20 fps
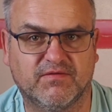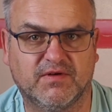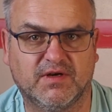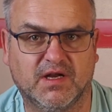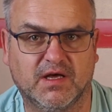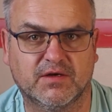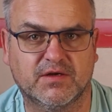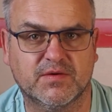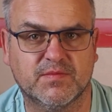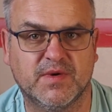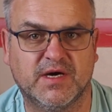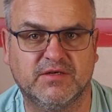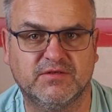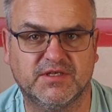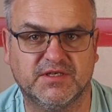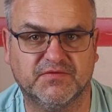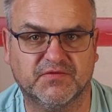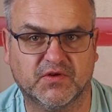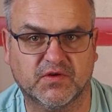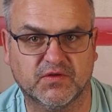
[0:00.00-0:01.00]

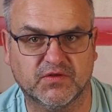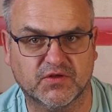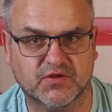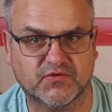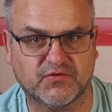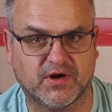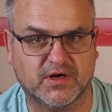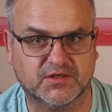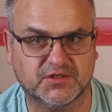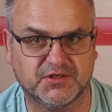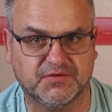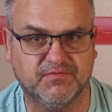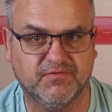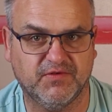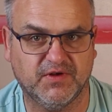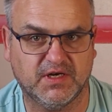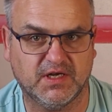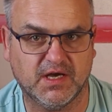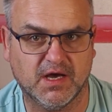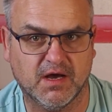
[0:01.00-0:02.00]
locomotive construction
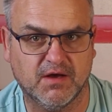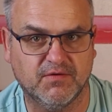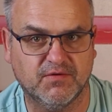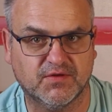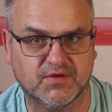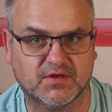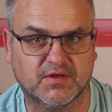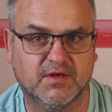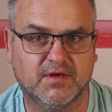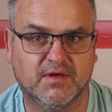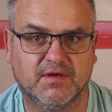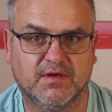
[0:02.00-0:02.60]
videos